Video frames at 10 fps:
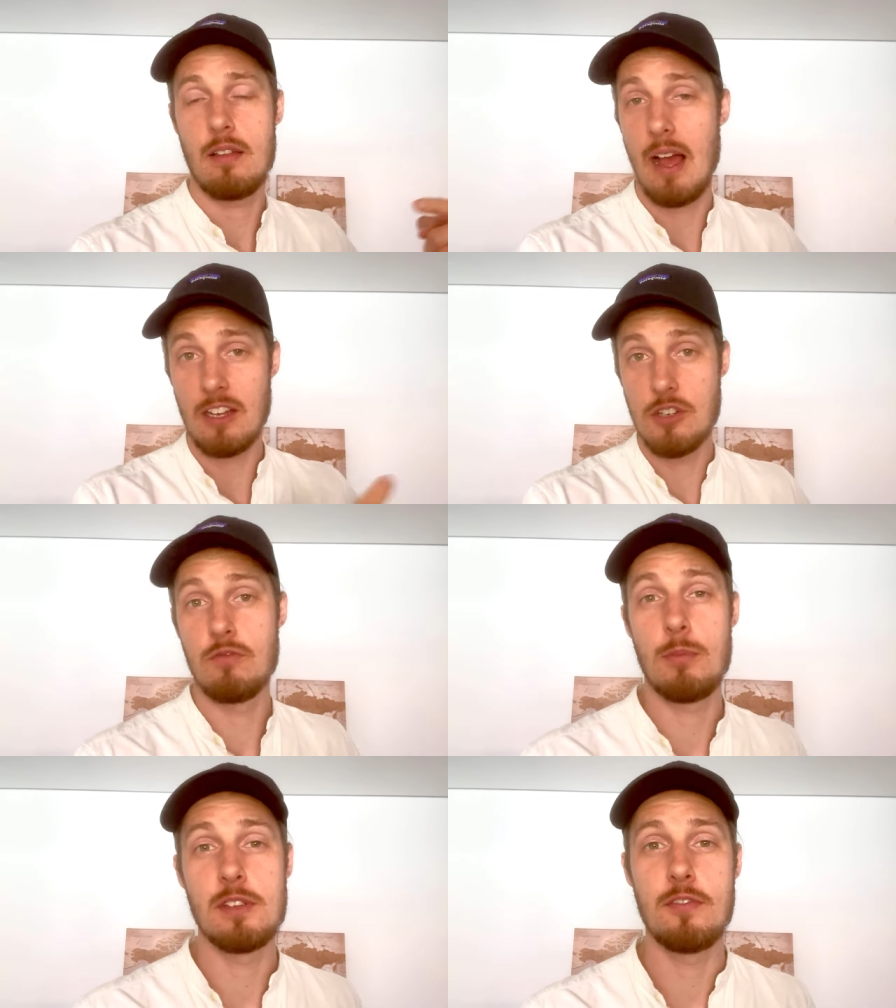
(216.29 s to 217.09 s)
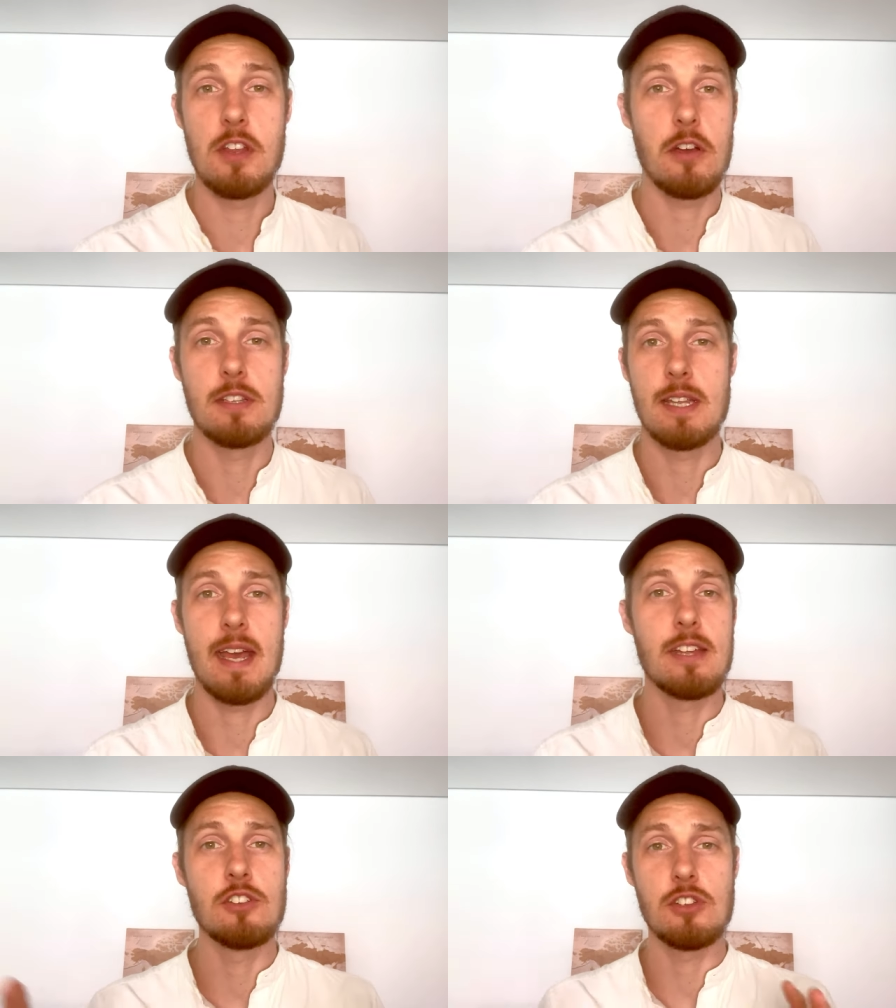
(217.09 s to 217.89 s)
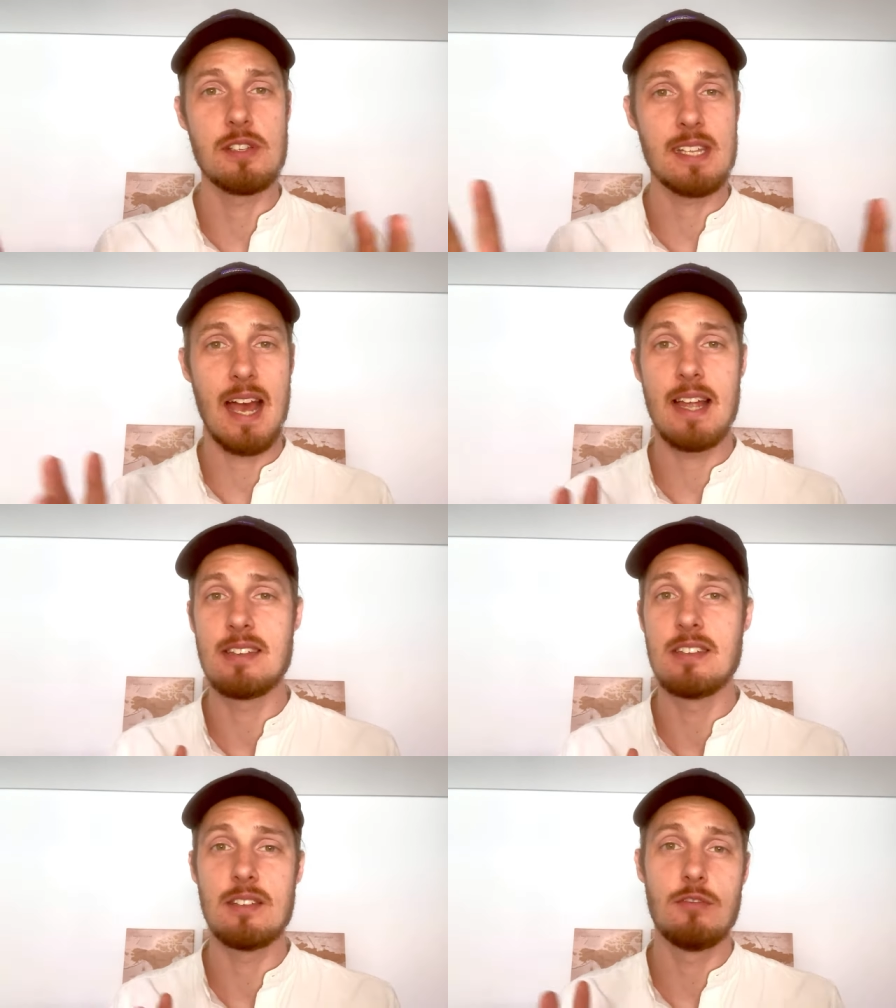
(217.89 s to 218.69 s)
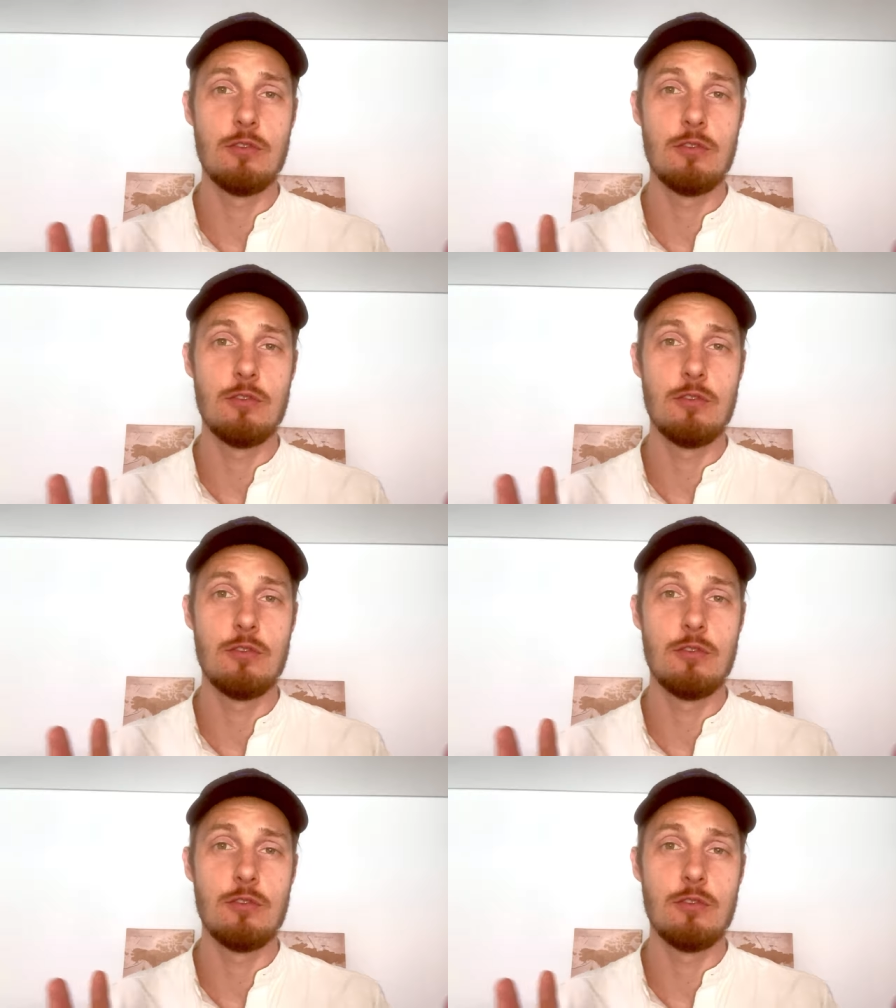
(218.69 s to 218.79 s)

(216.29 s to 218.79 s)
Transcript: action from this video today and just scanned